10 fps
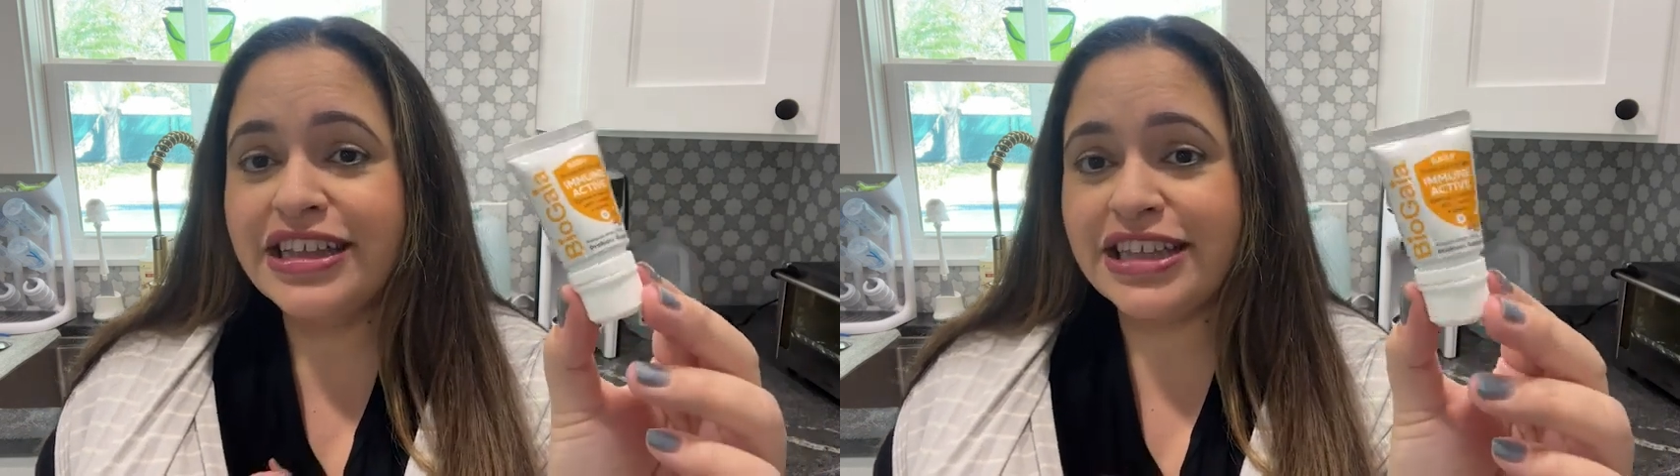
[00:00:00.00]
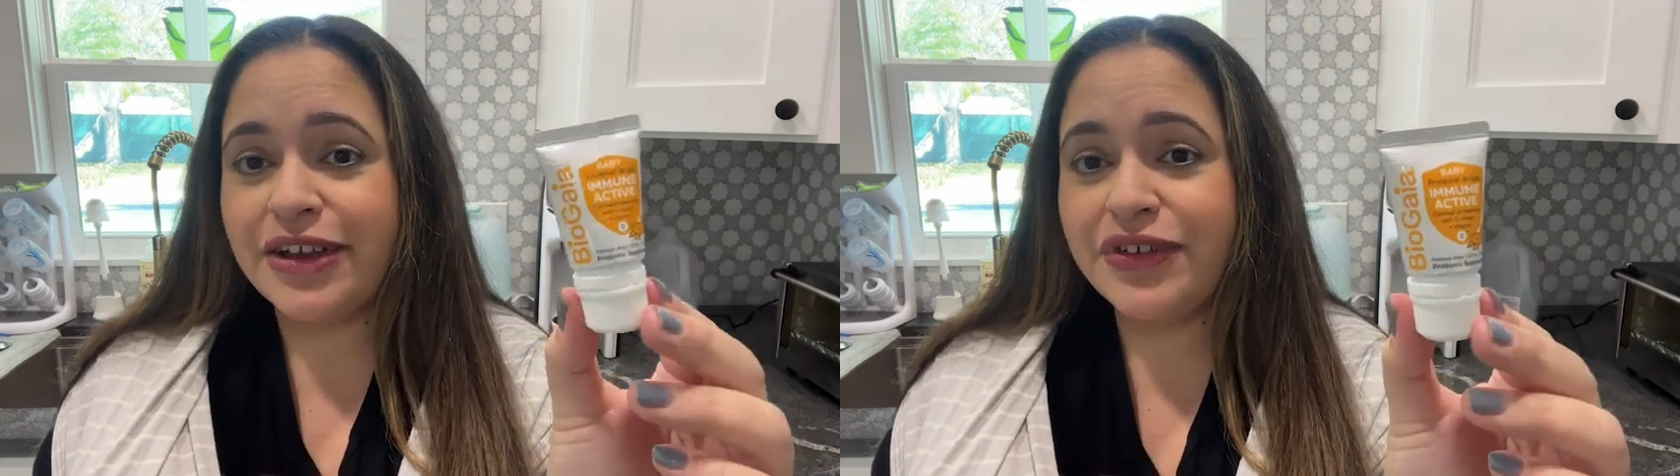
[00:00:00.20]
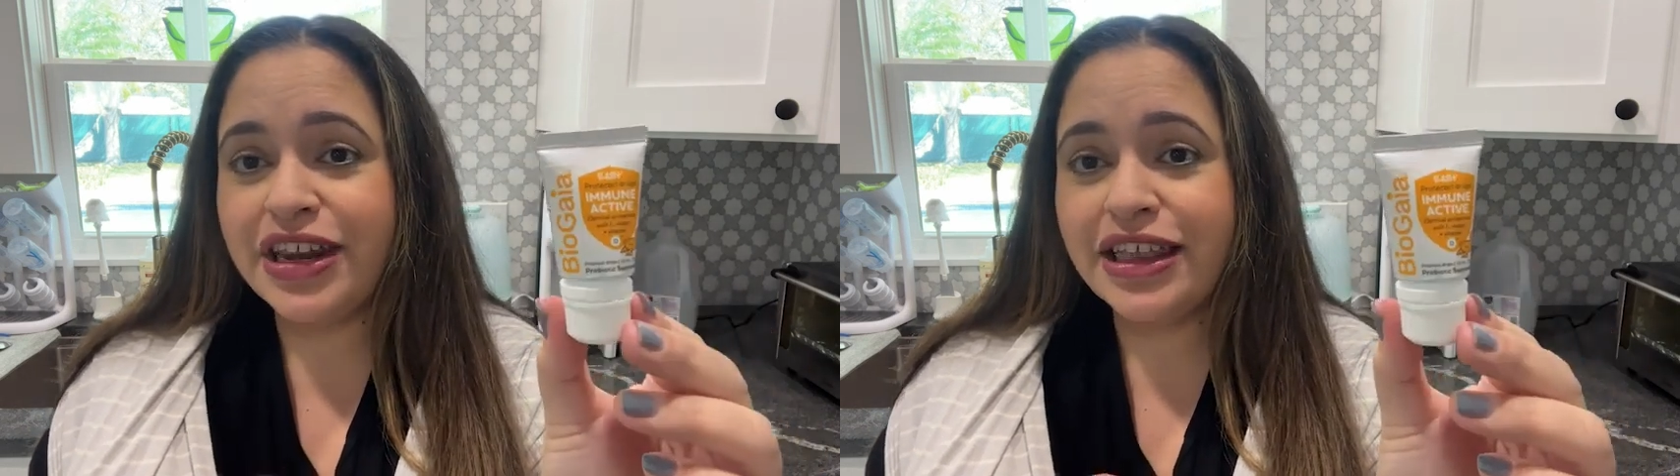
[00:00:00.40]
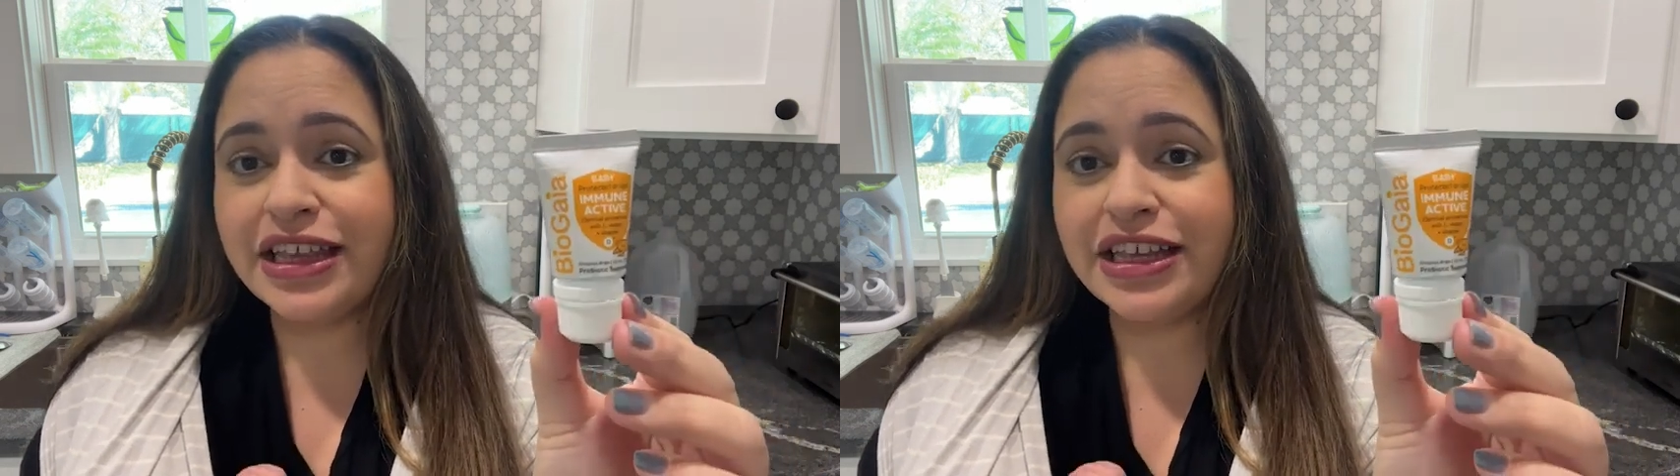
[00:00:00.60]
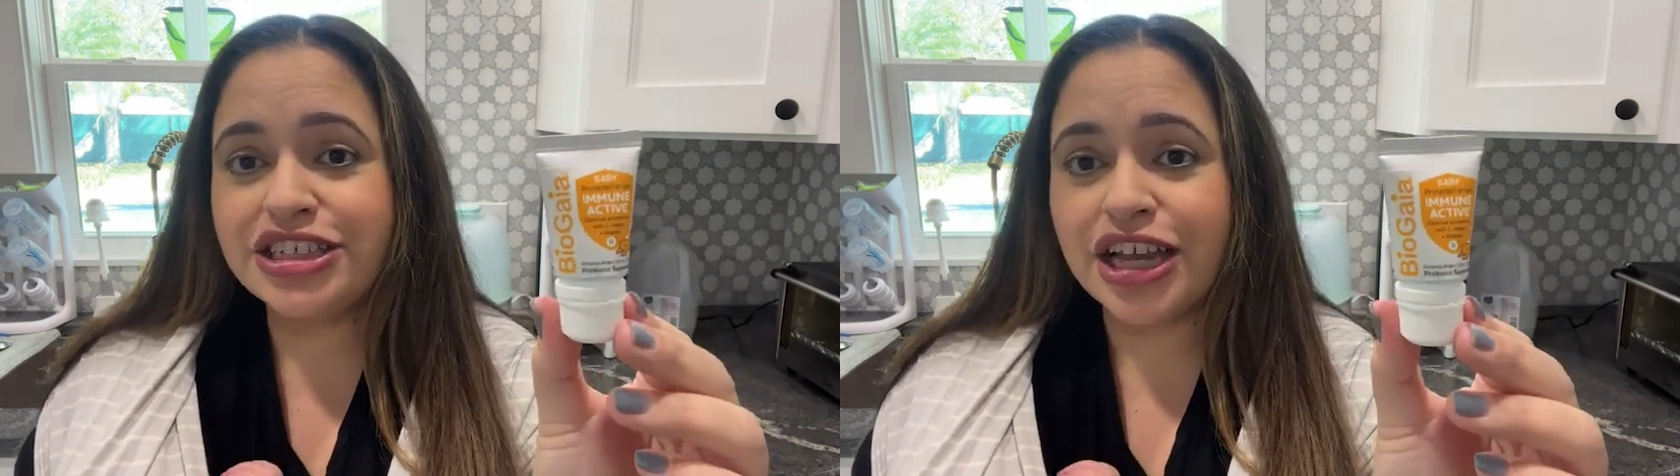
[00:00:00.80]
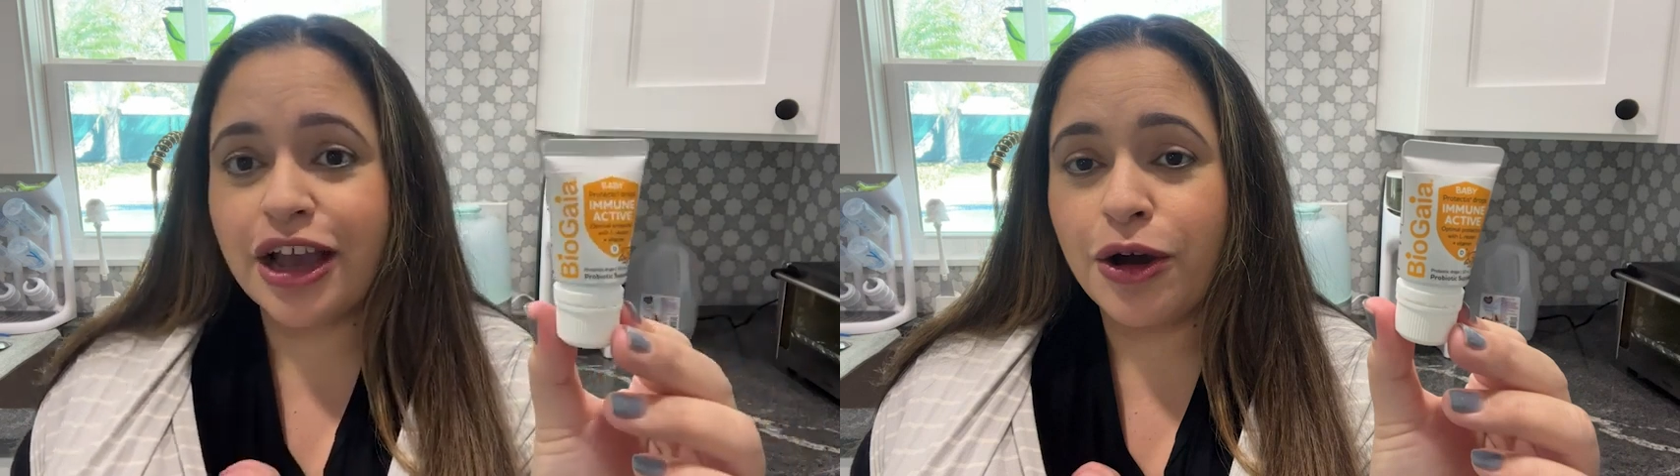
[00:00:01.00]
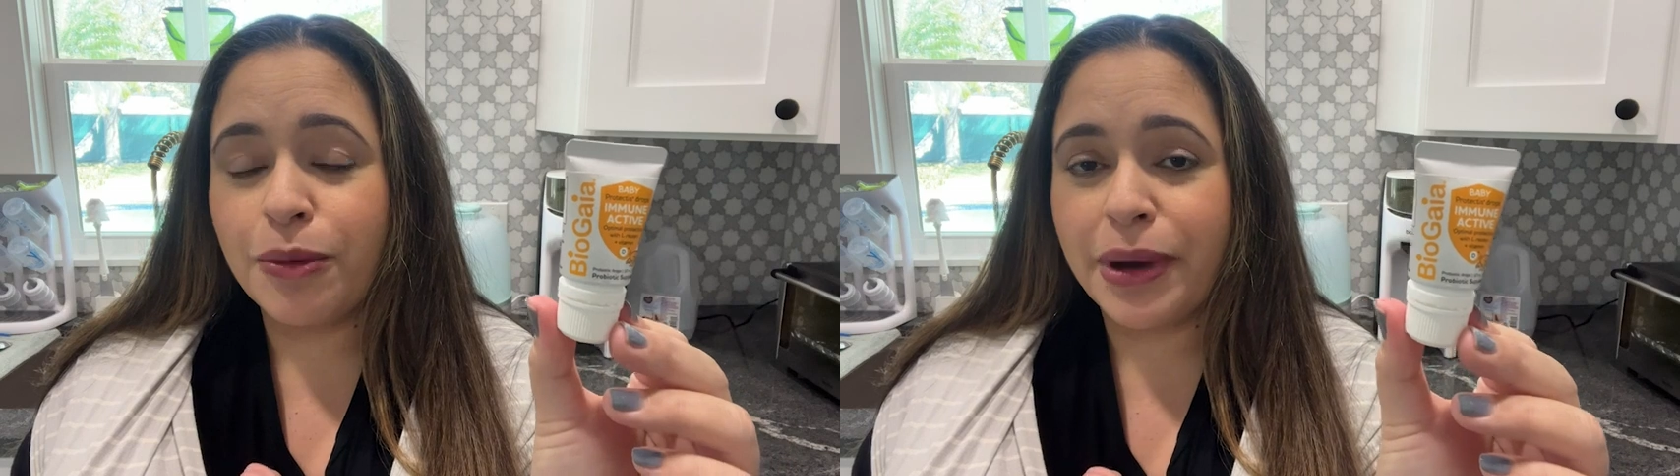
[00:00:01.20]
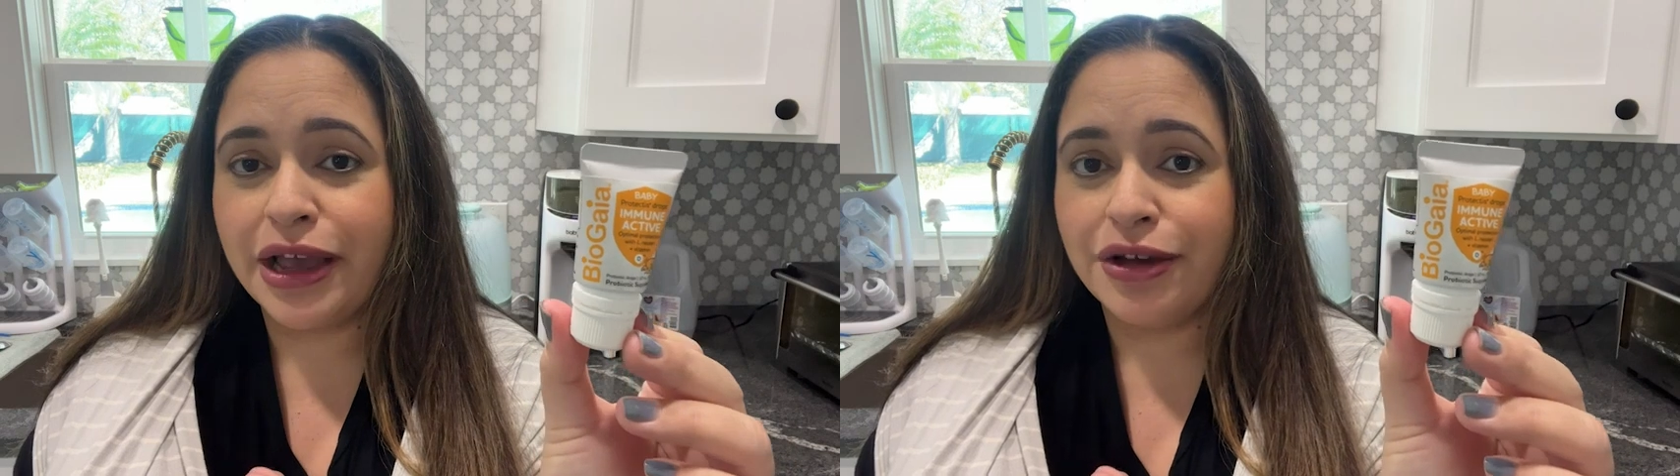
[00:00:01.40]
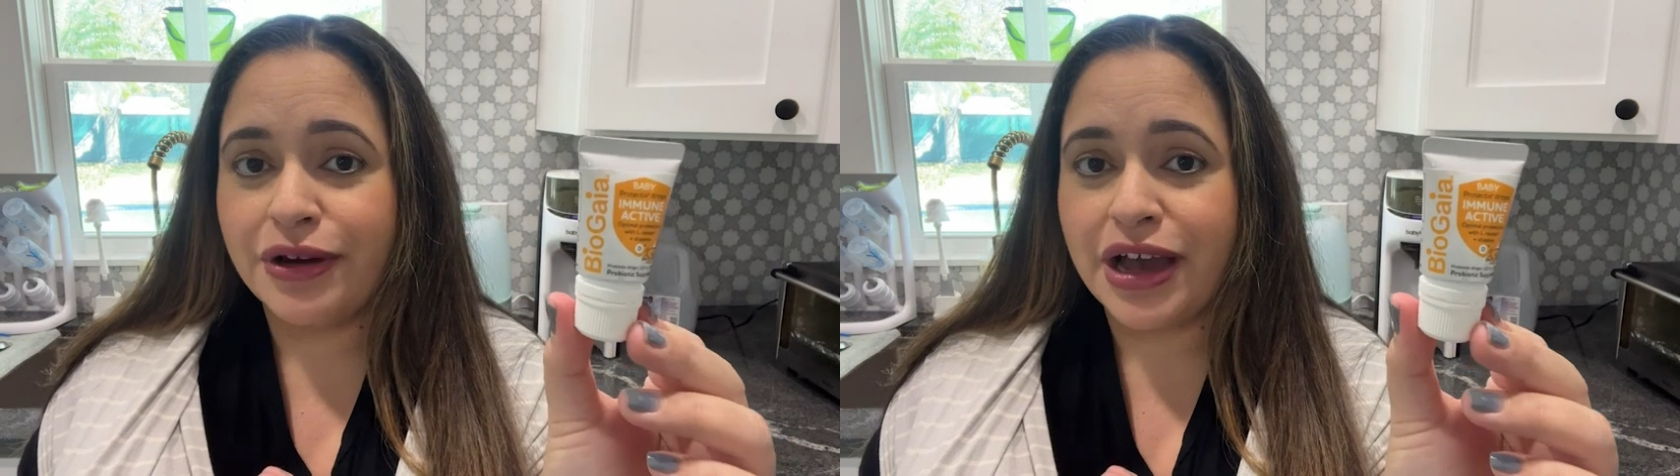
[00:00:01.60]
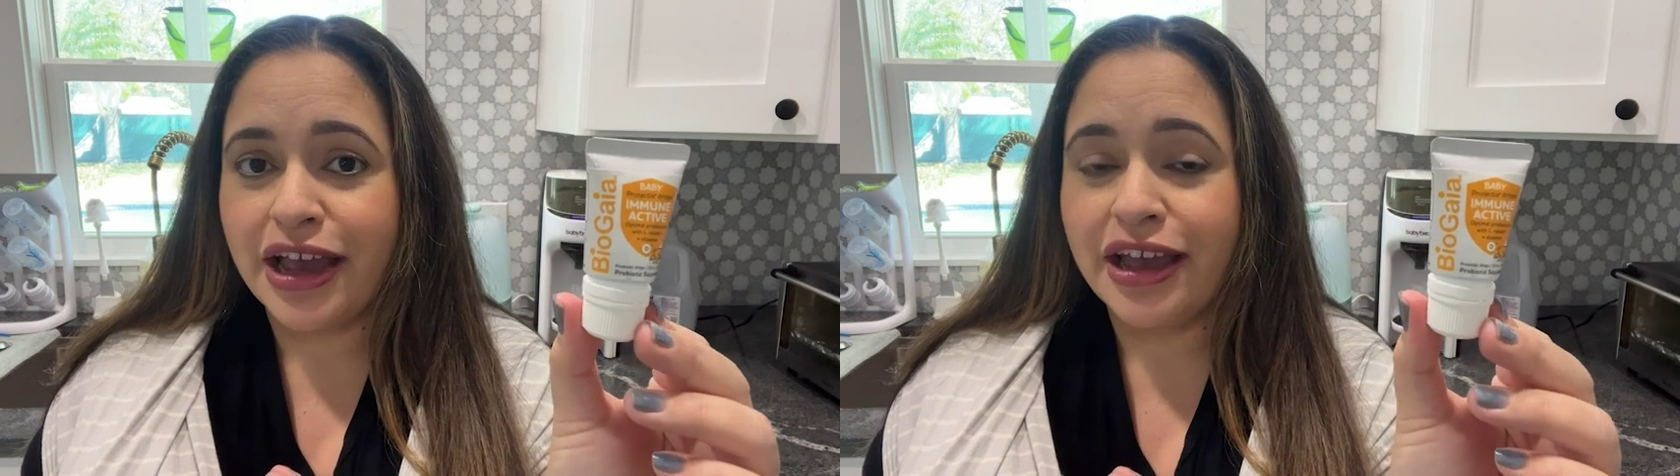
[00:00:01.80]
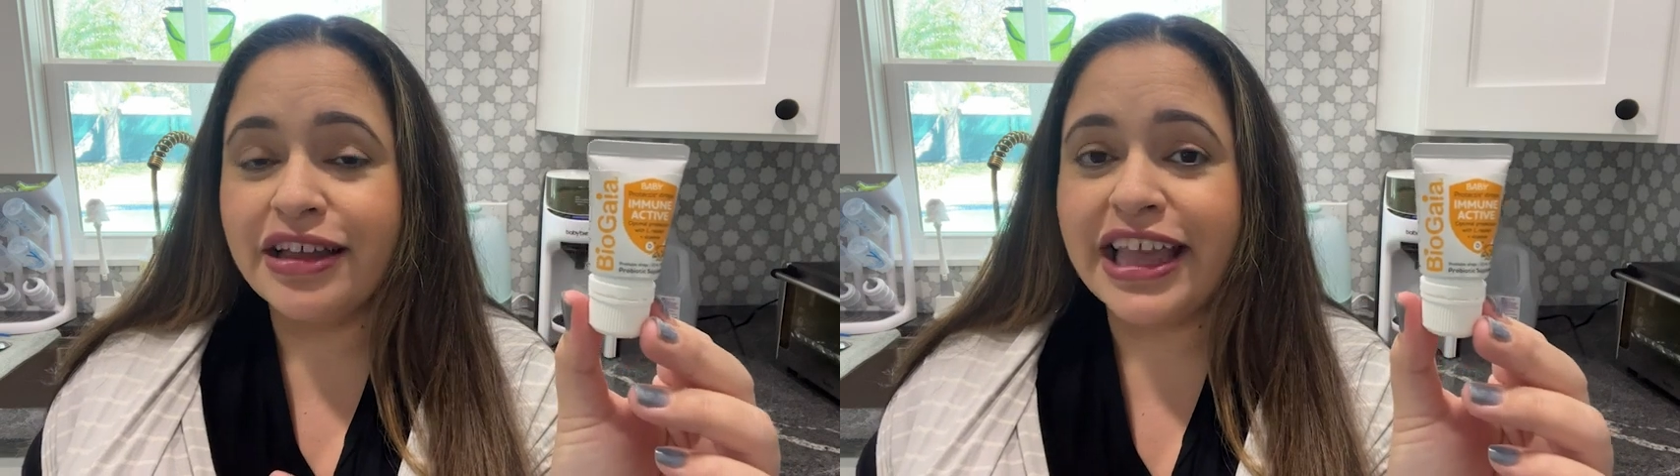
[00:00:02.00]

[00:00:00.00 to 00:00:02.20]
definitely check out BioGaia.